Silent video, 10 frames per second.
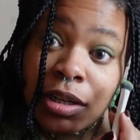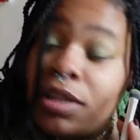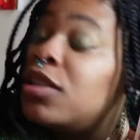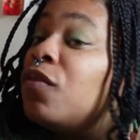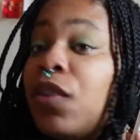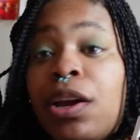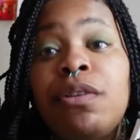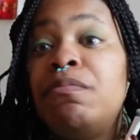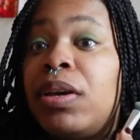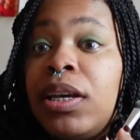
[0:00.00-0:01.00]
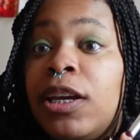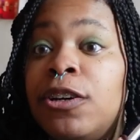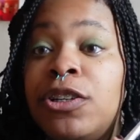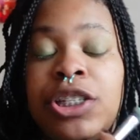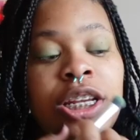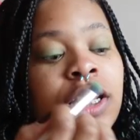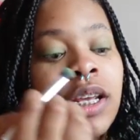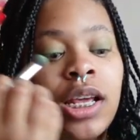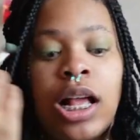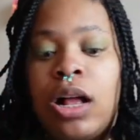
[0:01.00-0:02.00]
This very big energy.
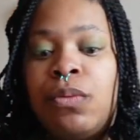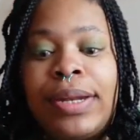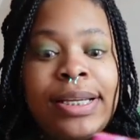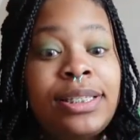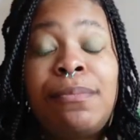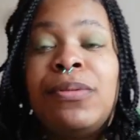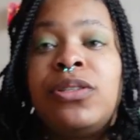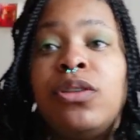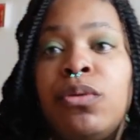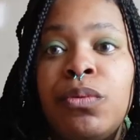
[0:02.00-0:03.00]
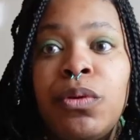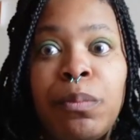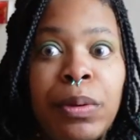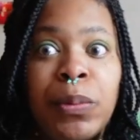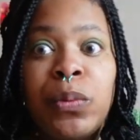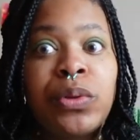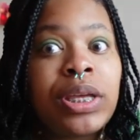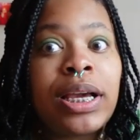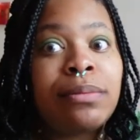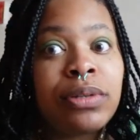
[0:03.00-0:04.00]
When I step into the room, people will
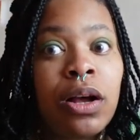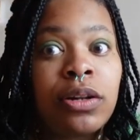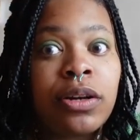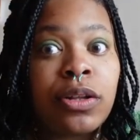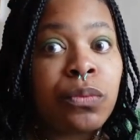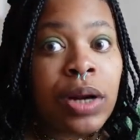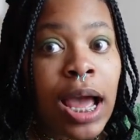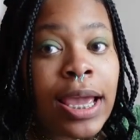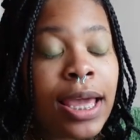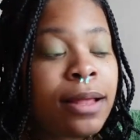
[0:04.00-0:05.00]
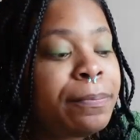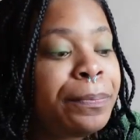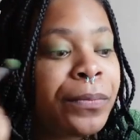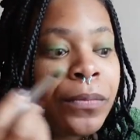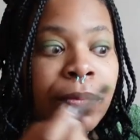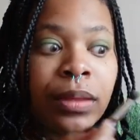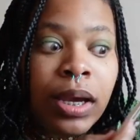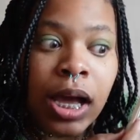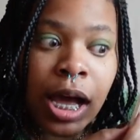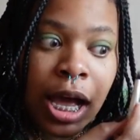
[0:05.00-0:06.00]
think I'm taller than what I am.
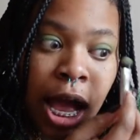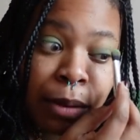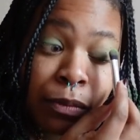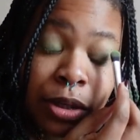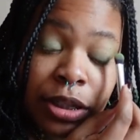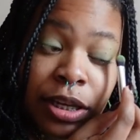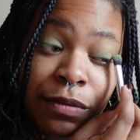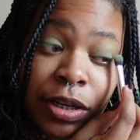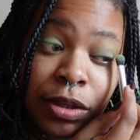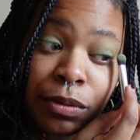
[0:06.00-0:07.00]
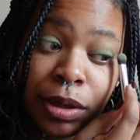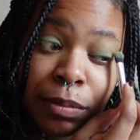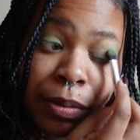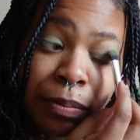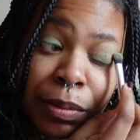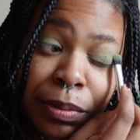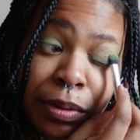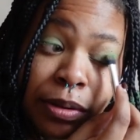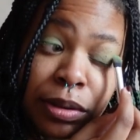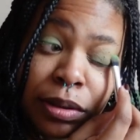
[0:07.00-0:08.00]
Uh, I'm 173, but
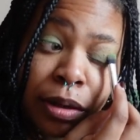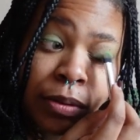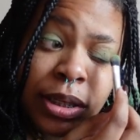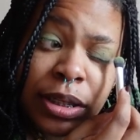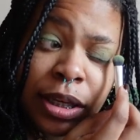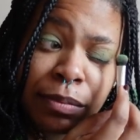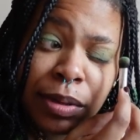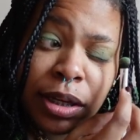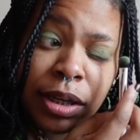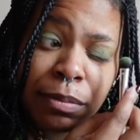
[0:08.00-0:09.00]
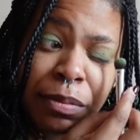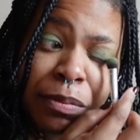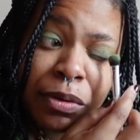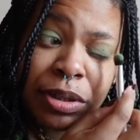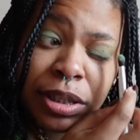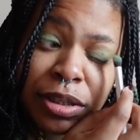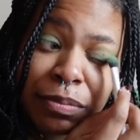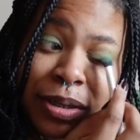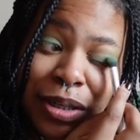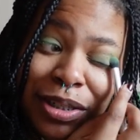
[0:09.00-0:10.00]
people always give me a couple more
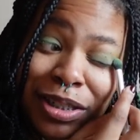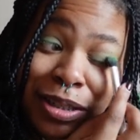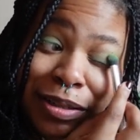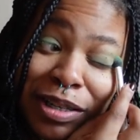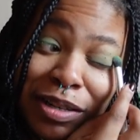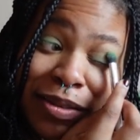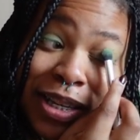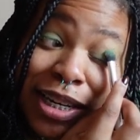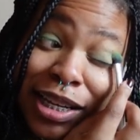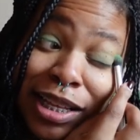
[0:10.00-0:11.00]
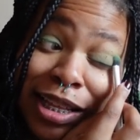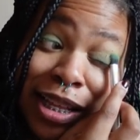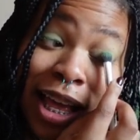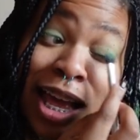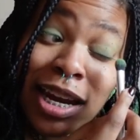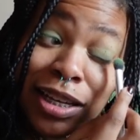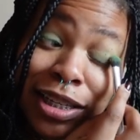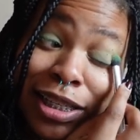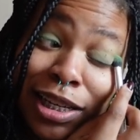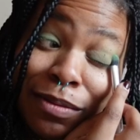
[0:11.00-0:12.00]
centimeters, you know what I mean? And
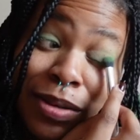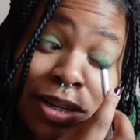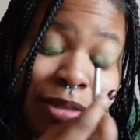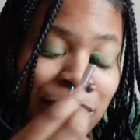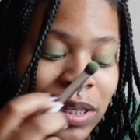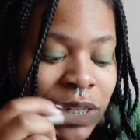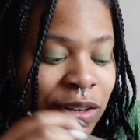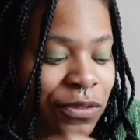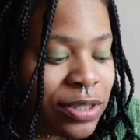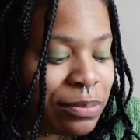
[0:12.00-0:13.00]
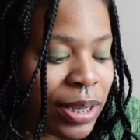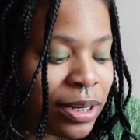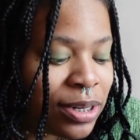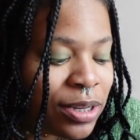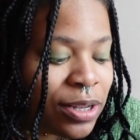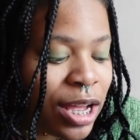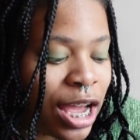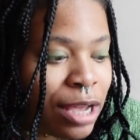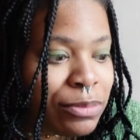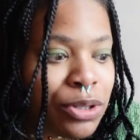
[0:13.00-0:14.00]
those centimeters make the difference. I'm like, no,
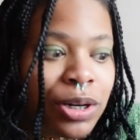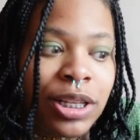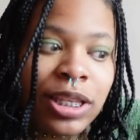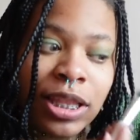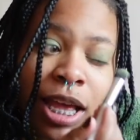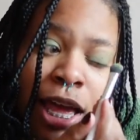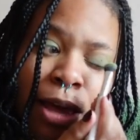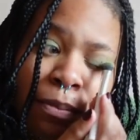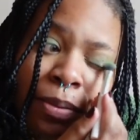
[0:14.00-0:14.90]
I'm shorter than that.